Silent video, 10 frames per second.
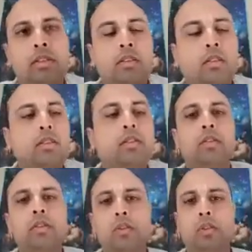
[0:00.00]
Also,
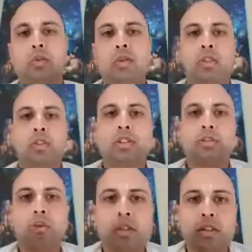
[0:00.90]
those who want to
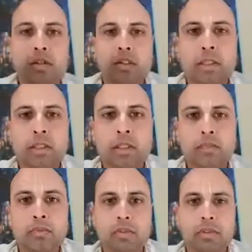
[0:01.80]
exploit the holy name
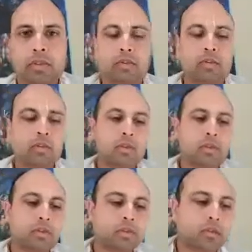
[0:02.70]
for their
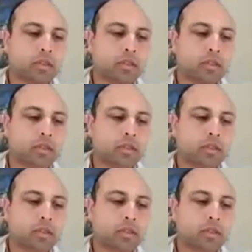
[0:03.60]
own